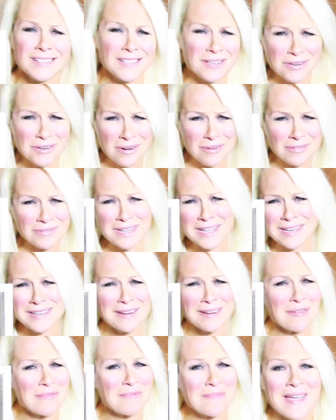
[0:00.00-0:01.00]
you don't need
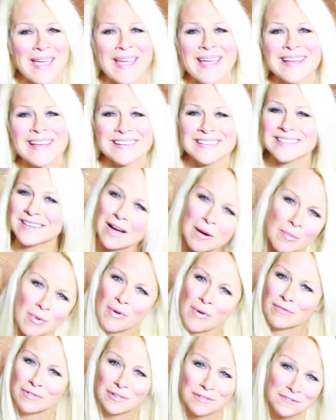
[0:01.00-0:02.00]
no man to come
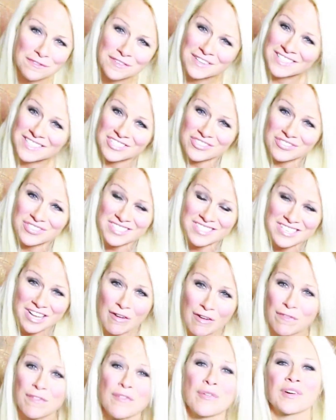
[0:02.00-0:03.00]
over and fix your
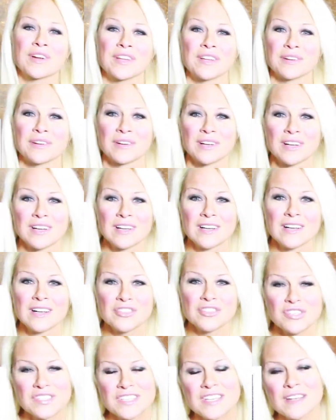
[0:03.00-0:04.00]
stuff for you.
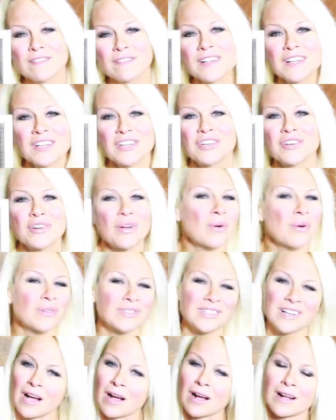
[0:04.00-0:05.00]
Just give it a good old
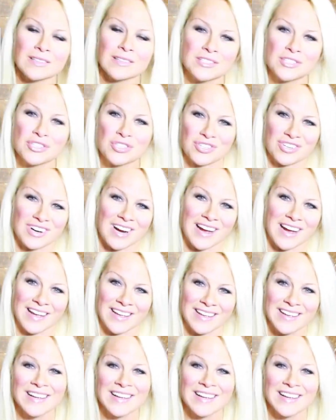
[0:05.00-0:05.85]
college try.